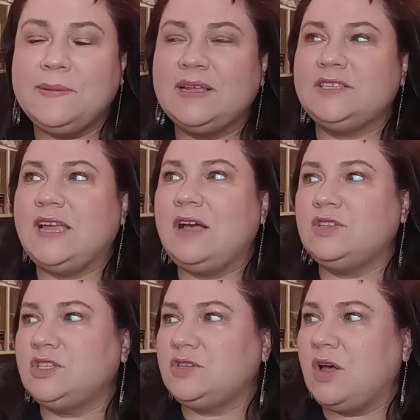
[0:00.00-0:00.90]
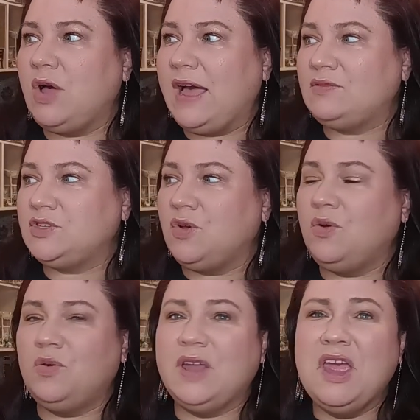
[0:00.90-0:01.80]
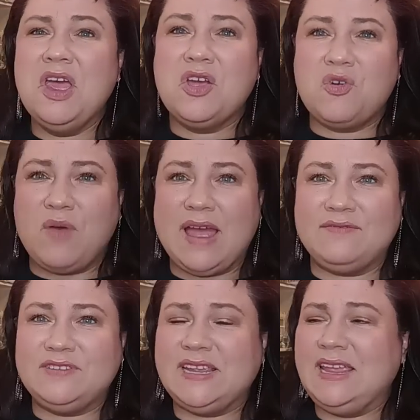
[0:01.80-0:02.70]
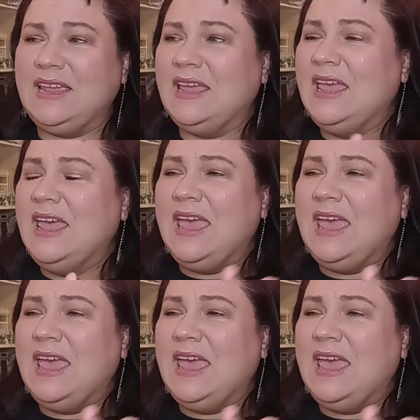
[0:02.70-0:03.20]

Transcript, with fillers: plus house household crafting